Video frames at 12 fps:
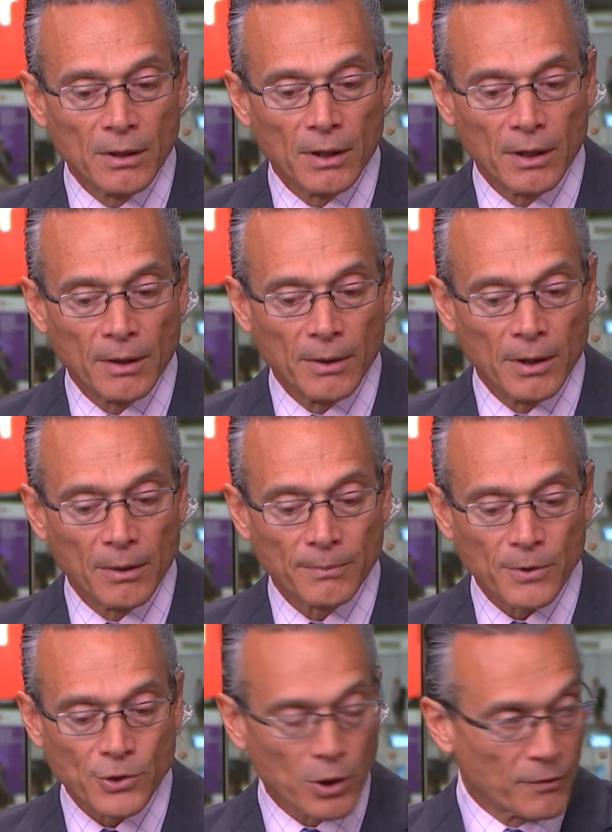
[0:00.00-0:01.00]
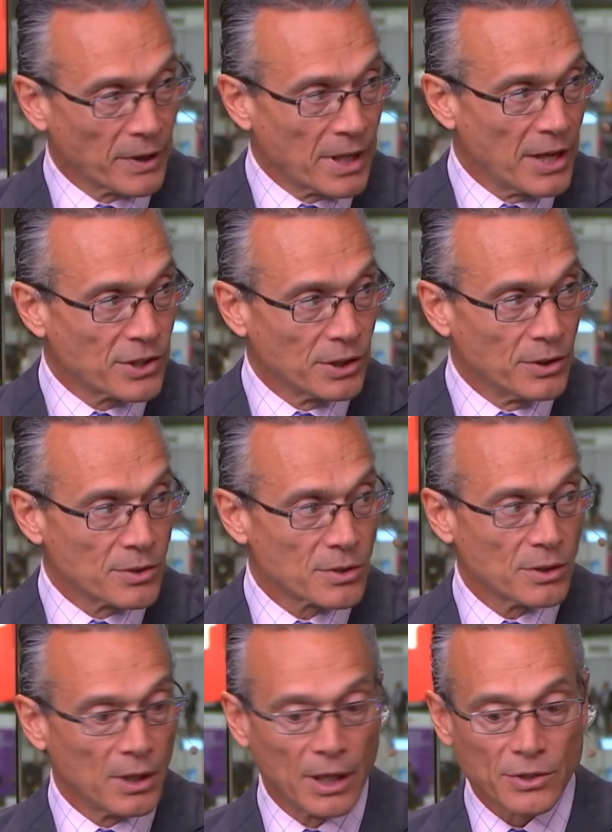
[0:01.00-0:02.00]
uh, uh,
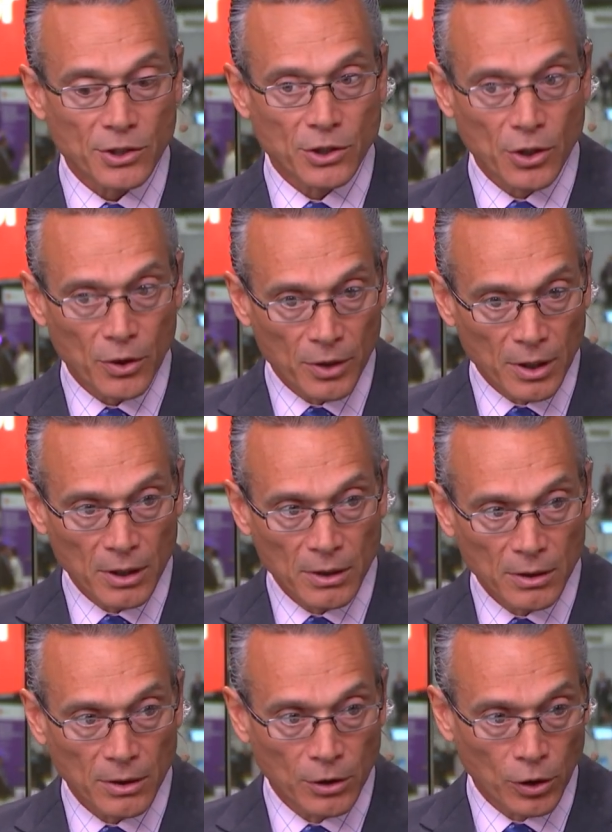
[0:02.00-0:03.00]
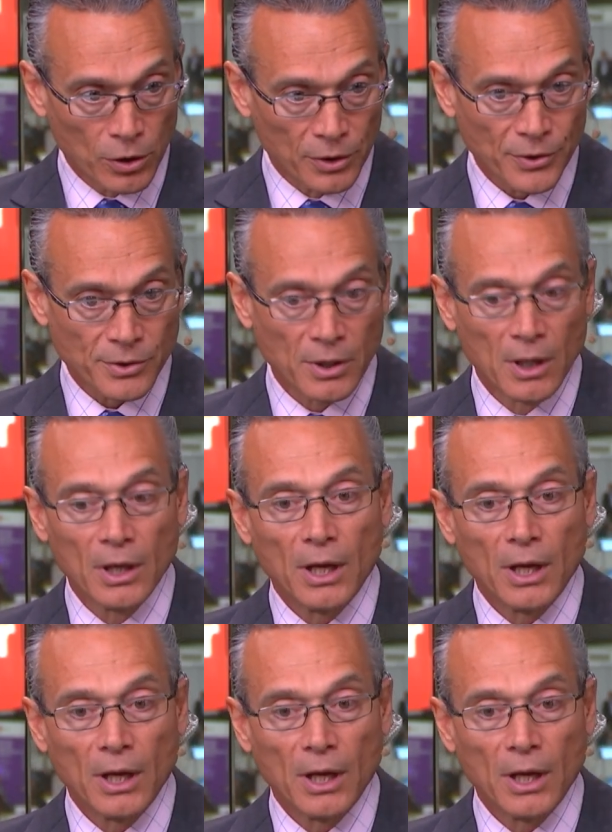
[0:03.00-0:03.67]
certifications and security hurdles.